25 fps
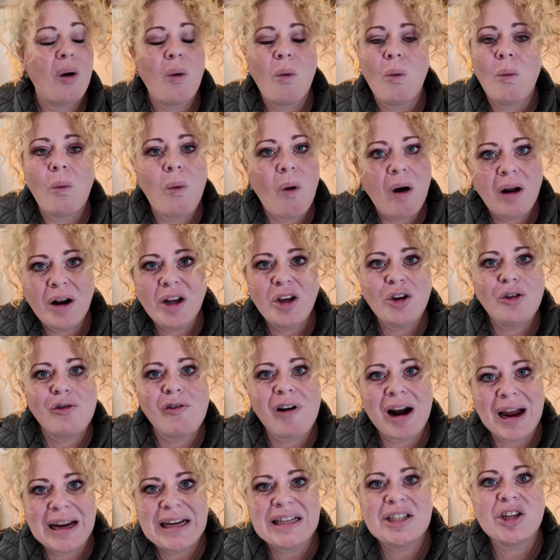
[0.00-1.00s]
what a
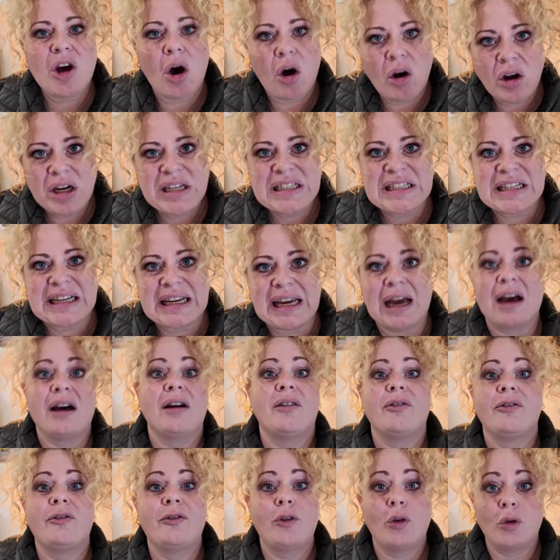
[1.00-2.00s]
great idea
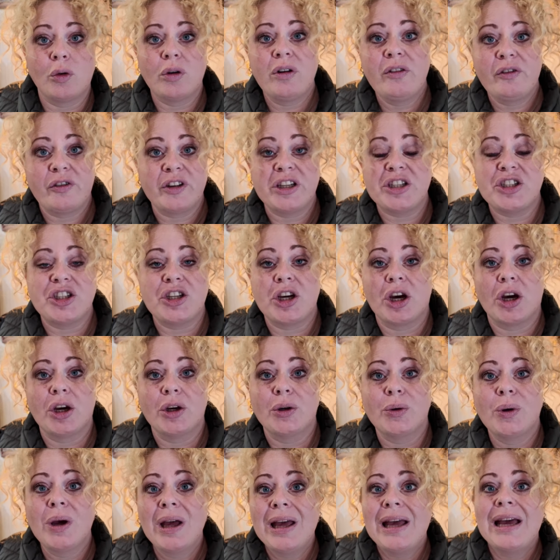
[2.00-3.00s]
for a
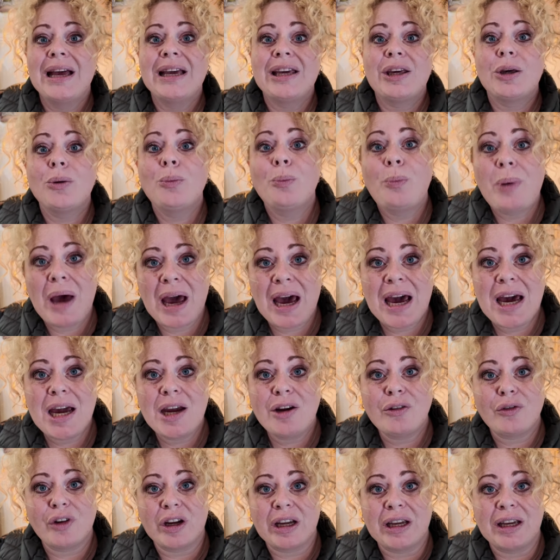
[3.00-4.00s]
video
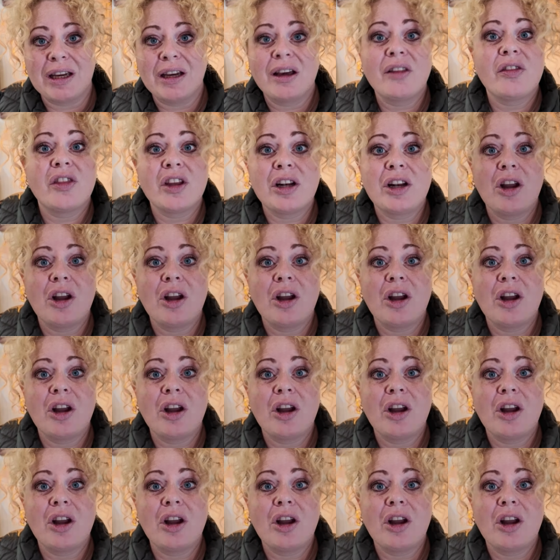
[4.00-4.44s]
comparing the